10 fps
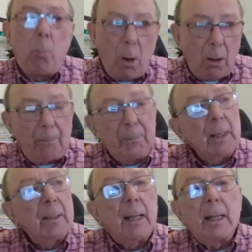were
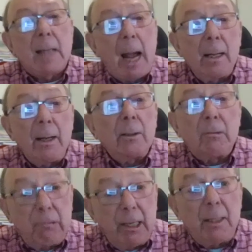Italian
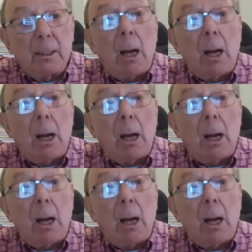and Greek